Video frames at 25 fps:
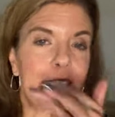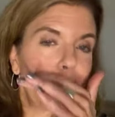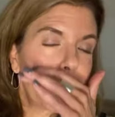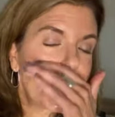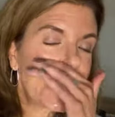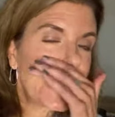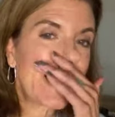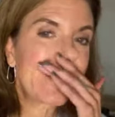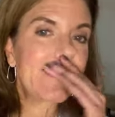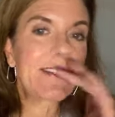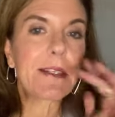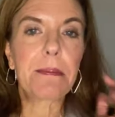I
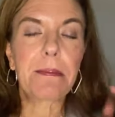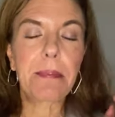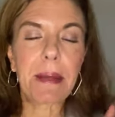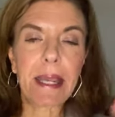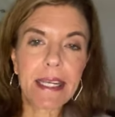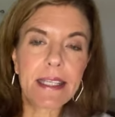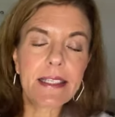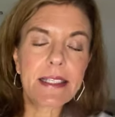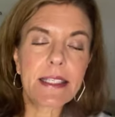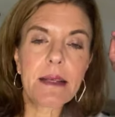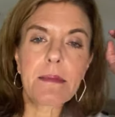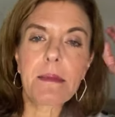just have to
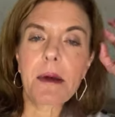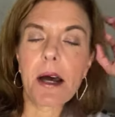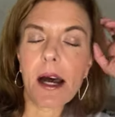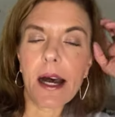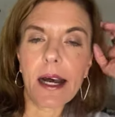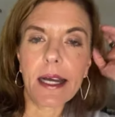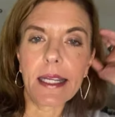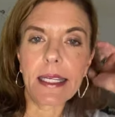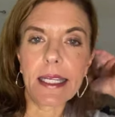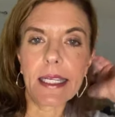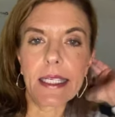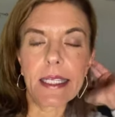paste them
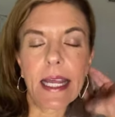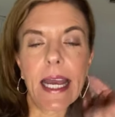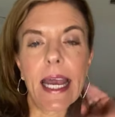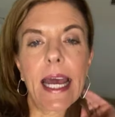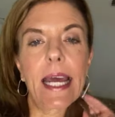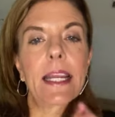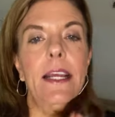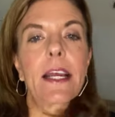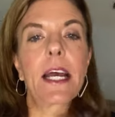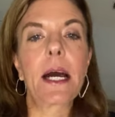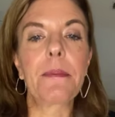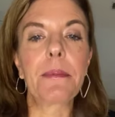on and
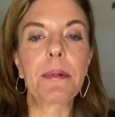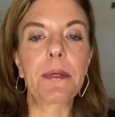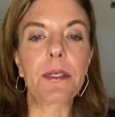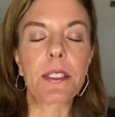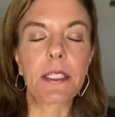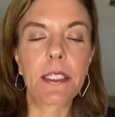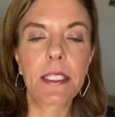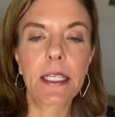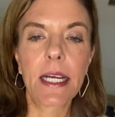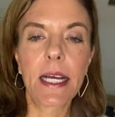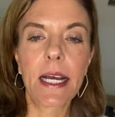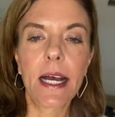add a
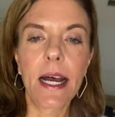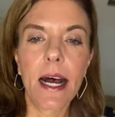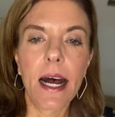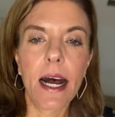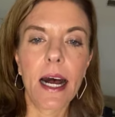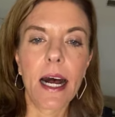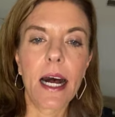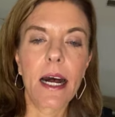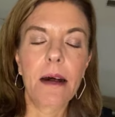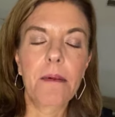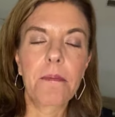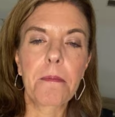couple.
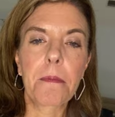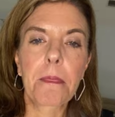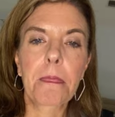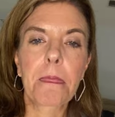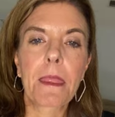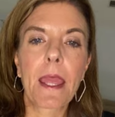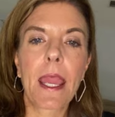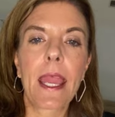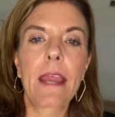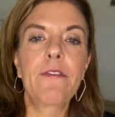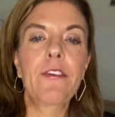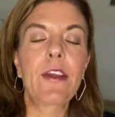Um,
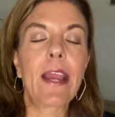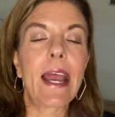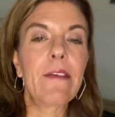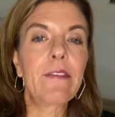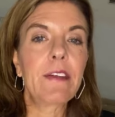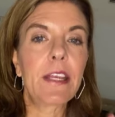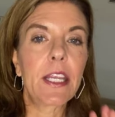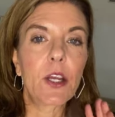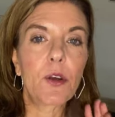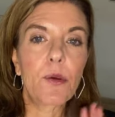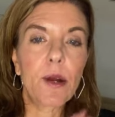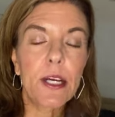if you have
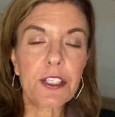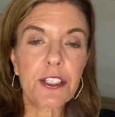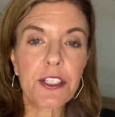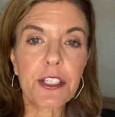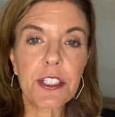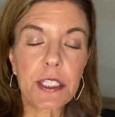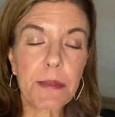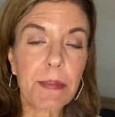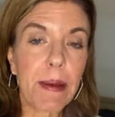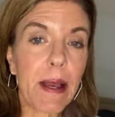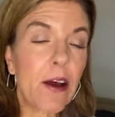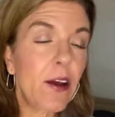any
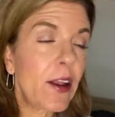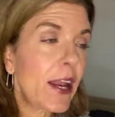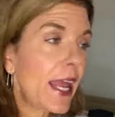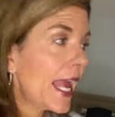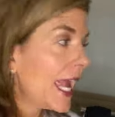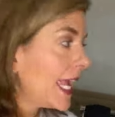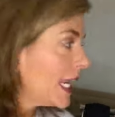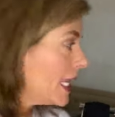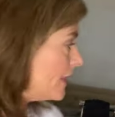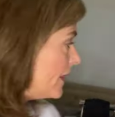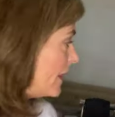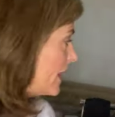questions about
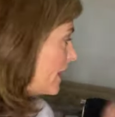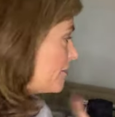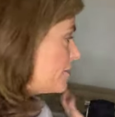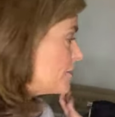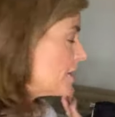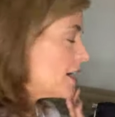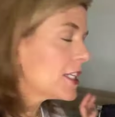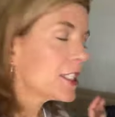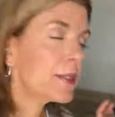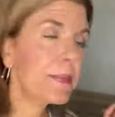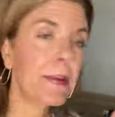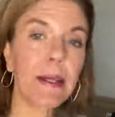anything I've
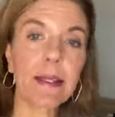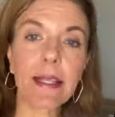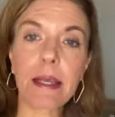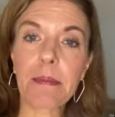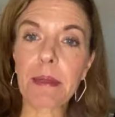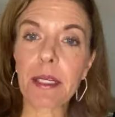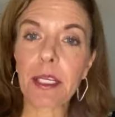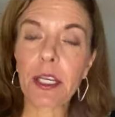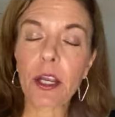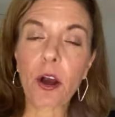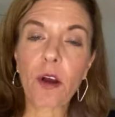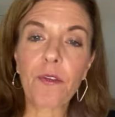talked about, let
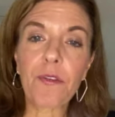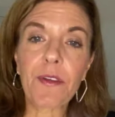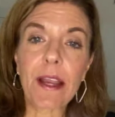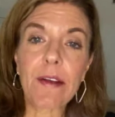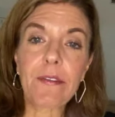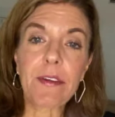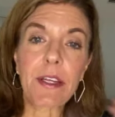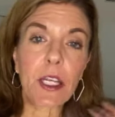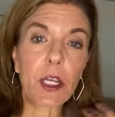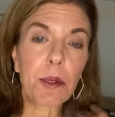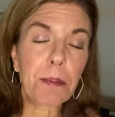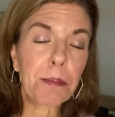me know. If you have
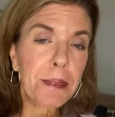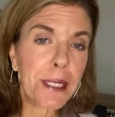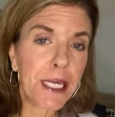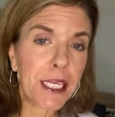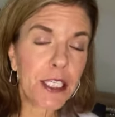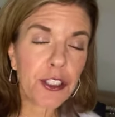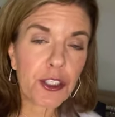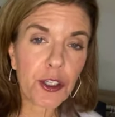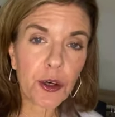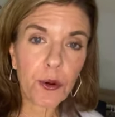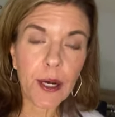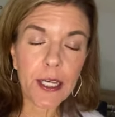any
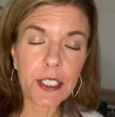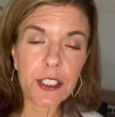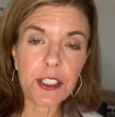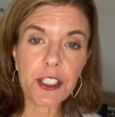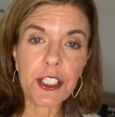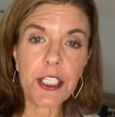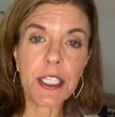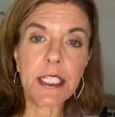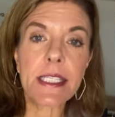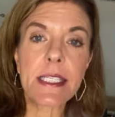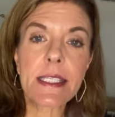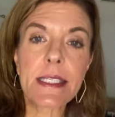peach
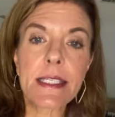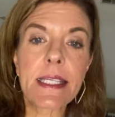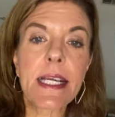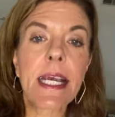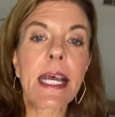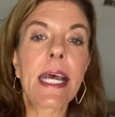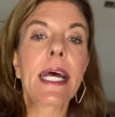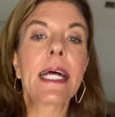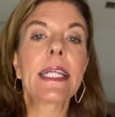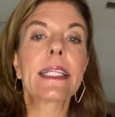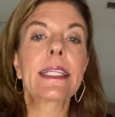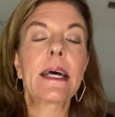questions,
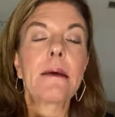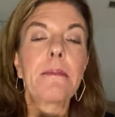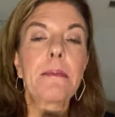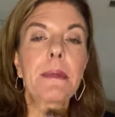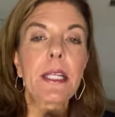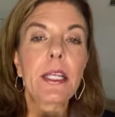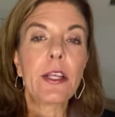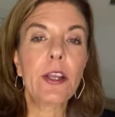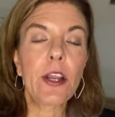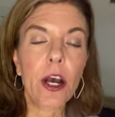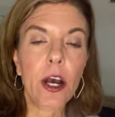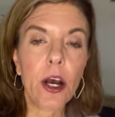let
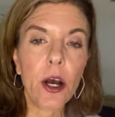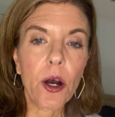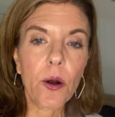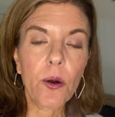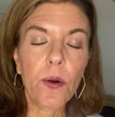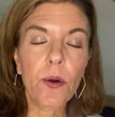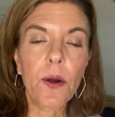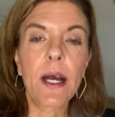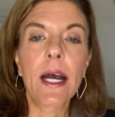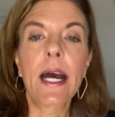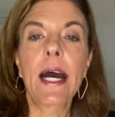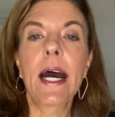me
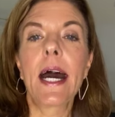know.